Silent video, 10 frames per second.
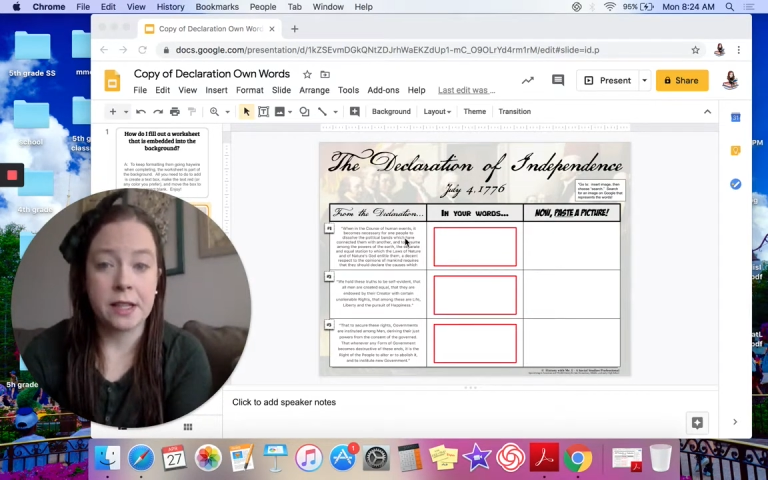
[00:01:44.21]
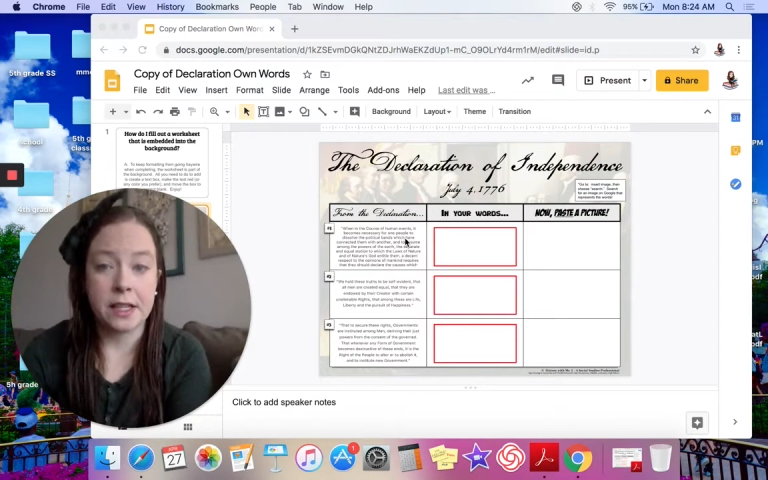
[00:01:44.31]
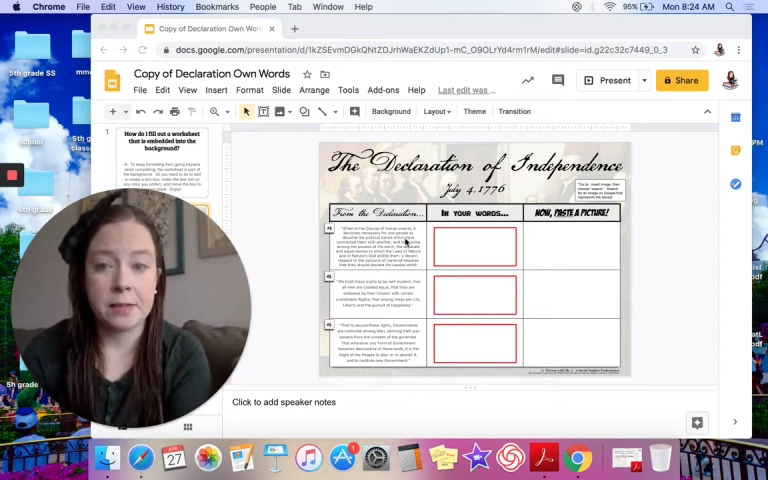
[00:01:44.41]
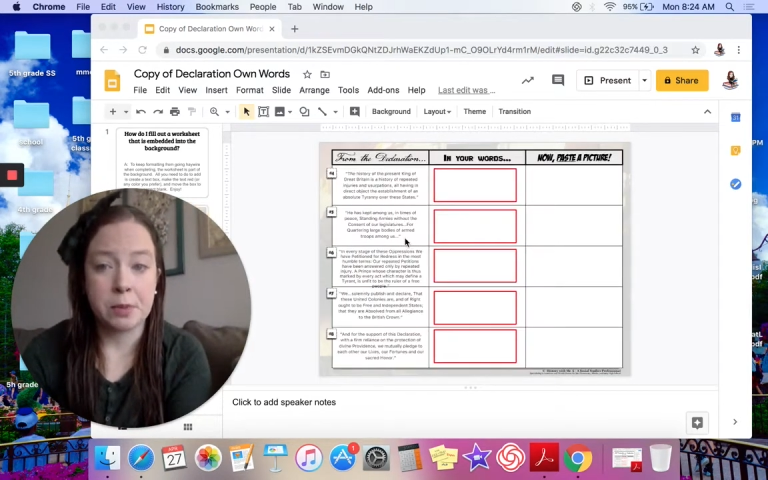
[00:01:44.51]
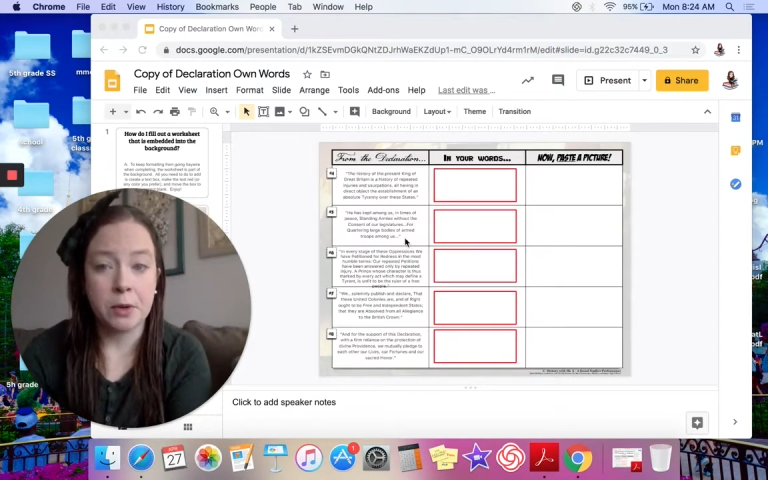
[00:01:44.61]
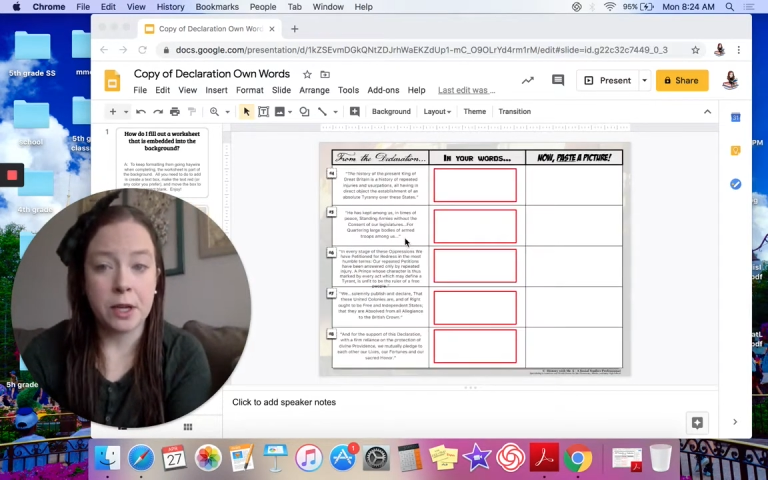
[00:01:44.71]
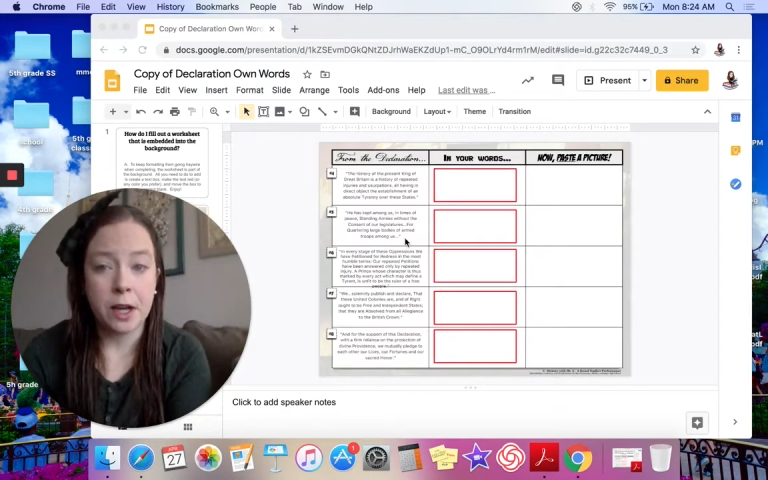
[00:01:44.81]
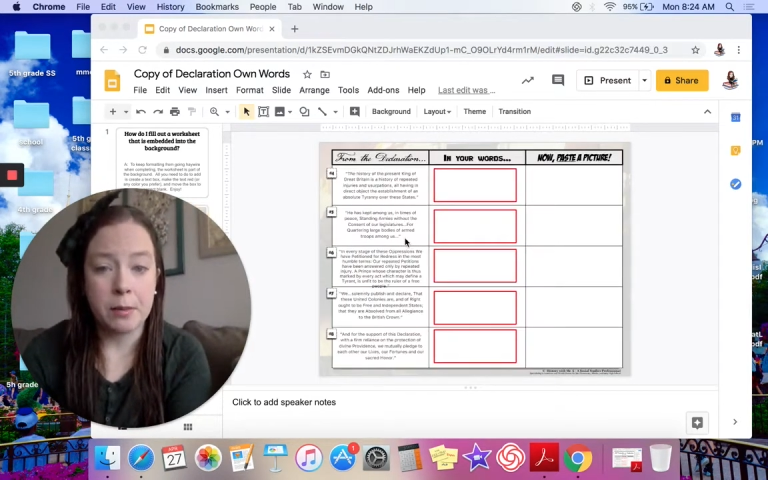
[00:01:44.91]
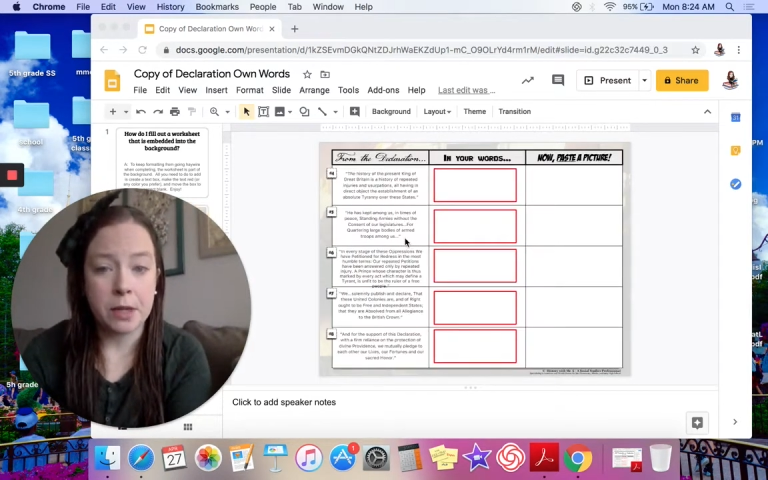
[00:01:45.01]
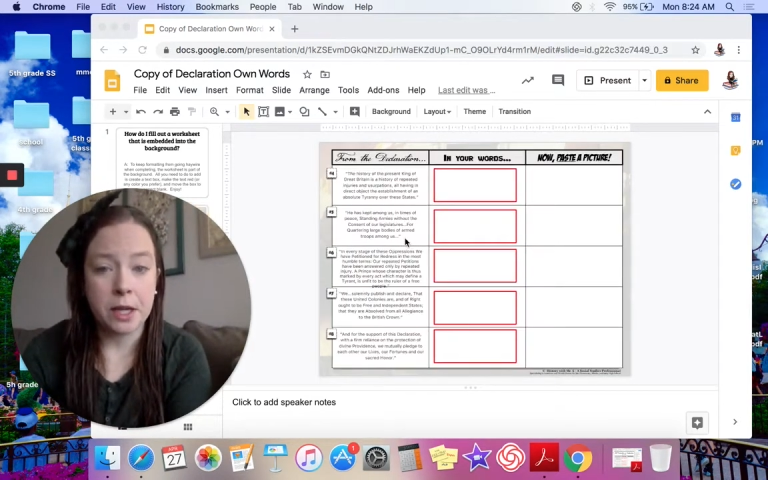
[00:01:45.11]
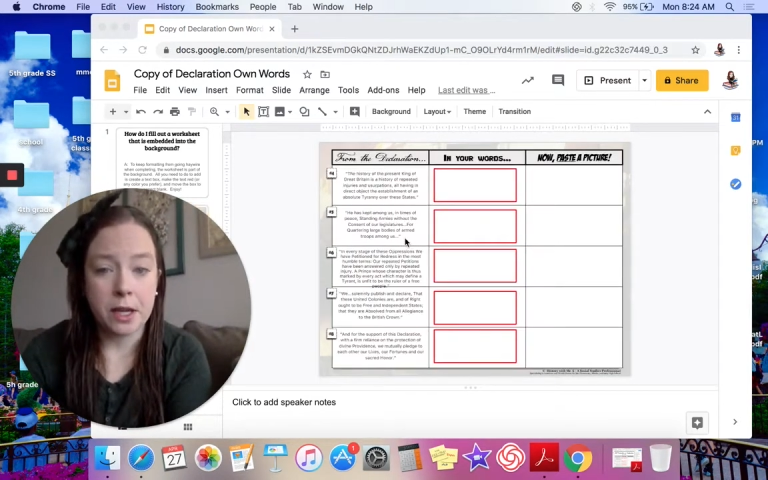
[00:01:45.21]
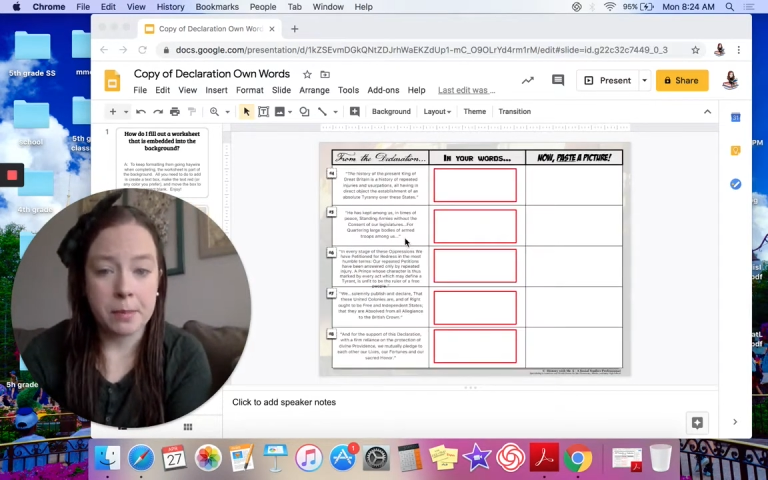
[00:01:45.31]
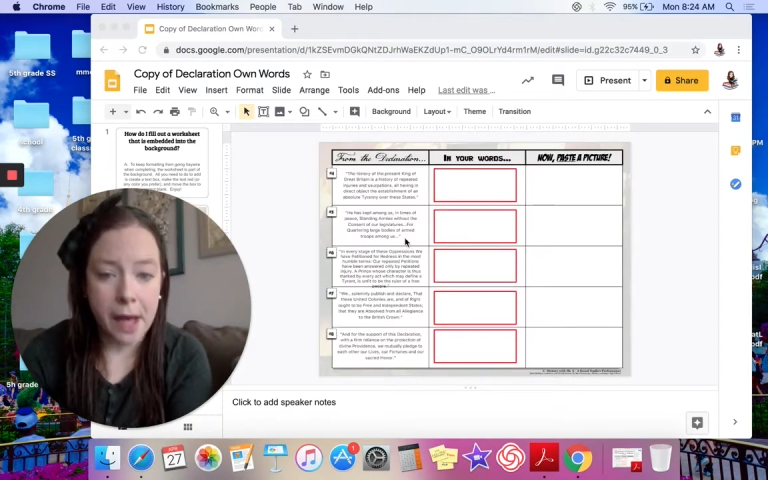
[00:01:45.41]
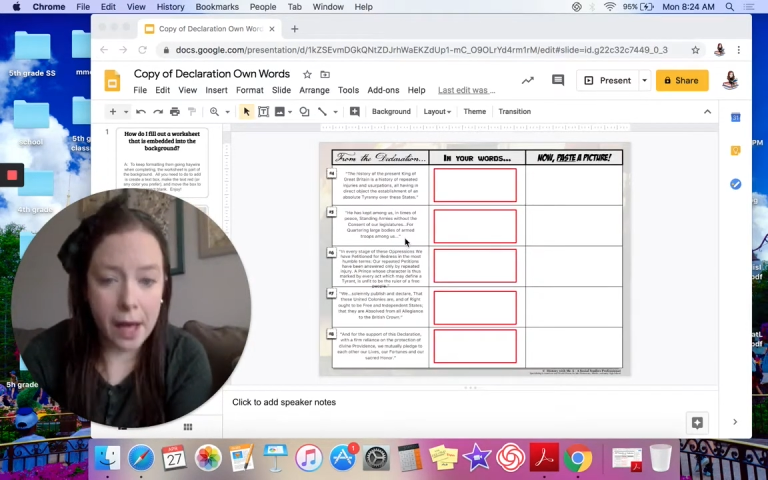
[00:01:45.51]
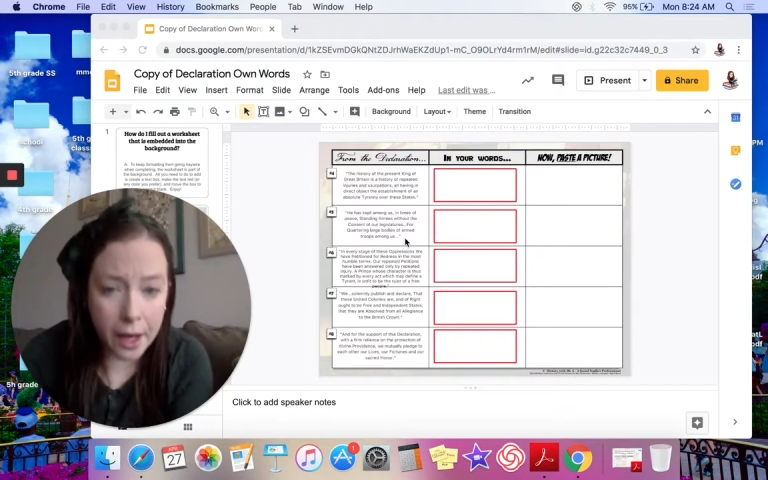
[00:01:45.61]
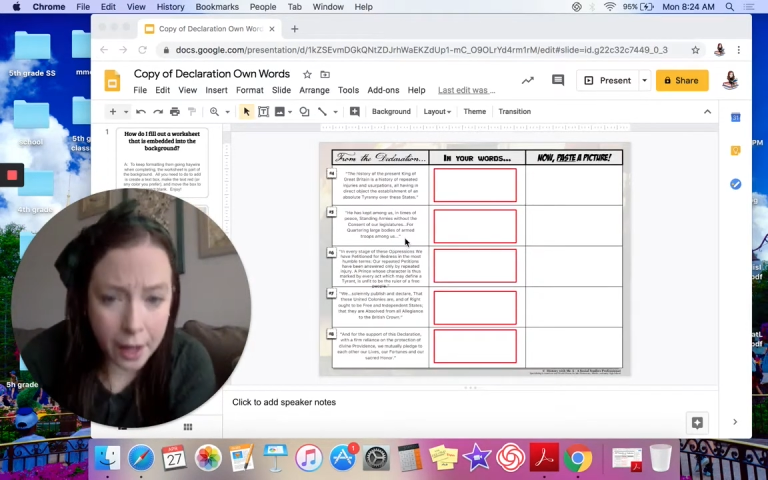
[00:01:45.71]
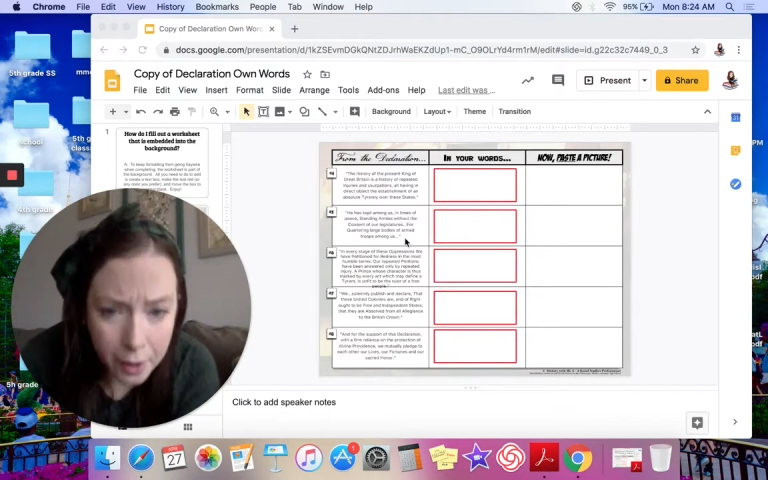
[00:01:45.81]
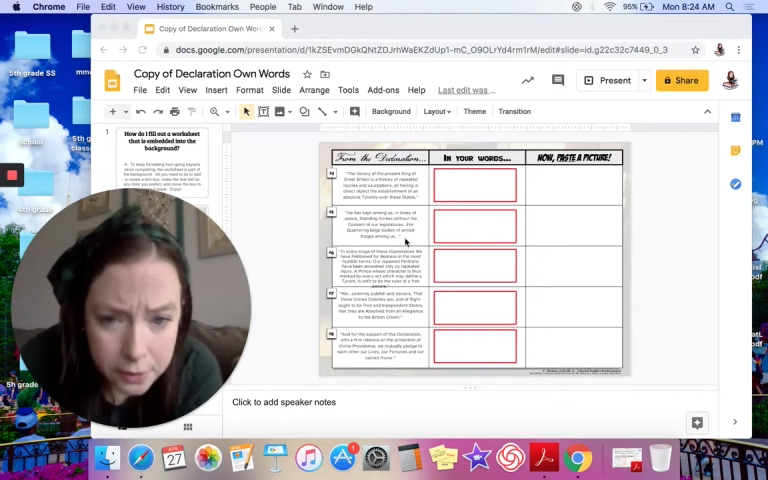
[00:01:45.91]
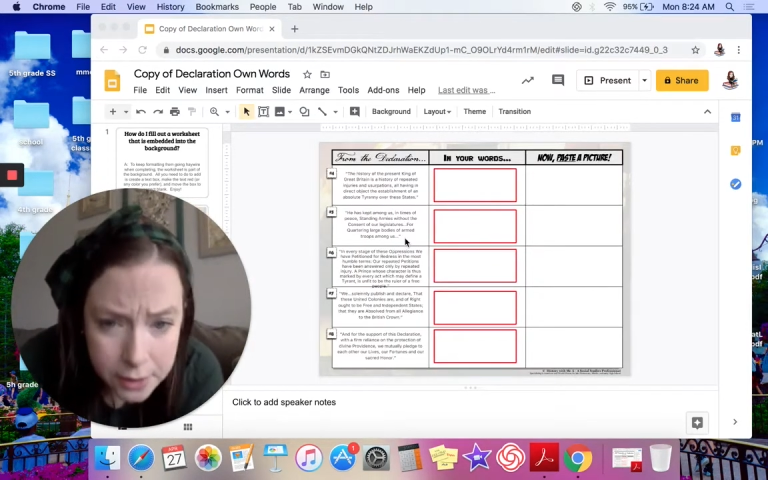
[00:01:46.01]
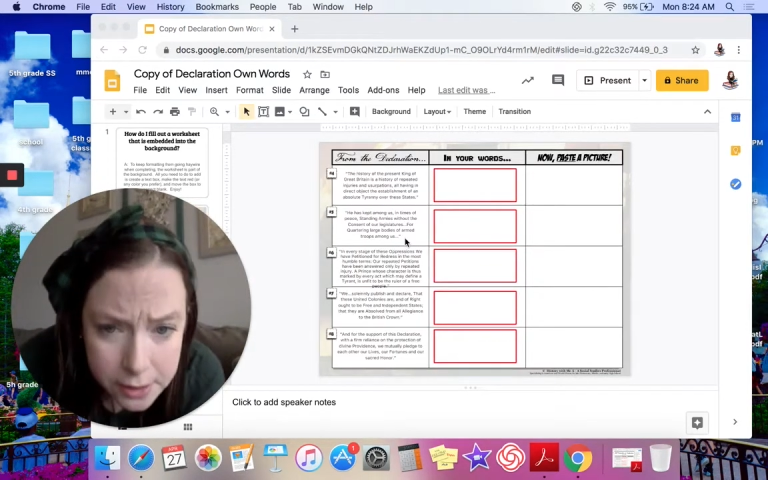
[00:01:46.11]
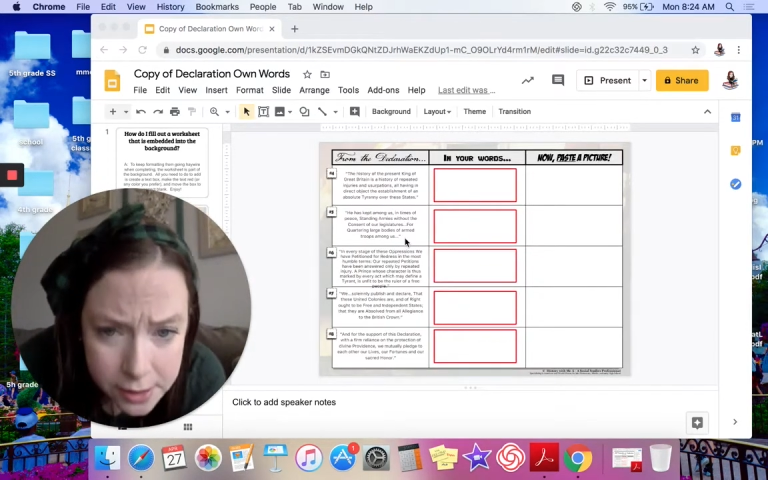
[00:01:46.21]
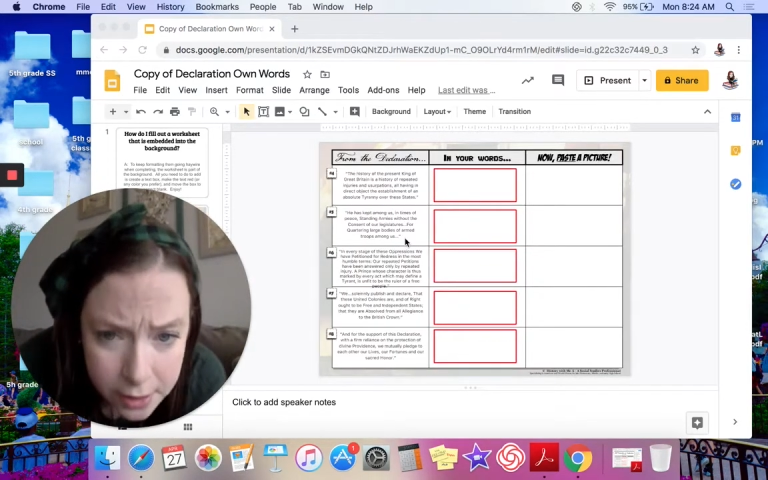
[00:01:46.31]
It's broken up in about,